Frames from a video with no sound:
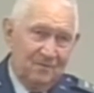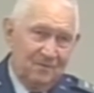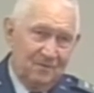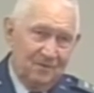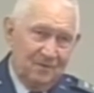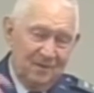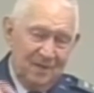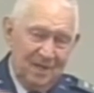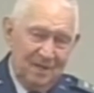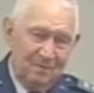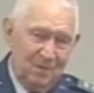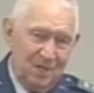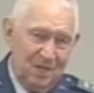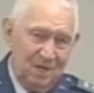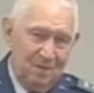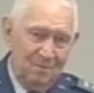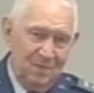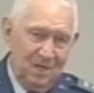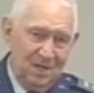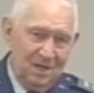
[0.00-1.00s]
for that
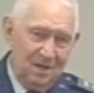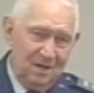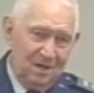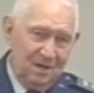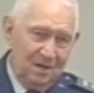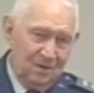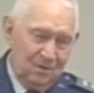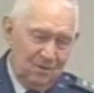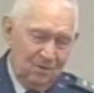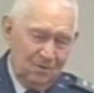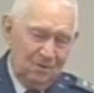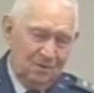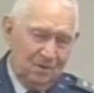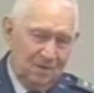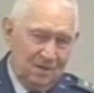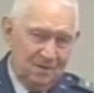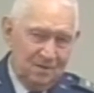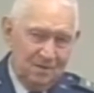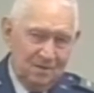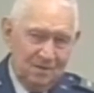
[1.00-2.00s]
many men in the whole of
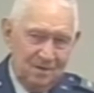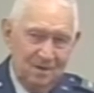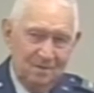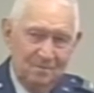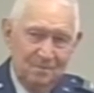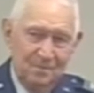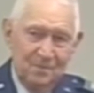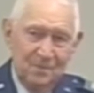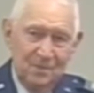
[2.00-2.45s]
this ship.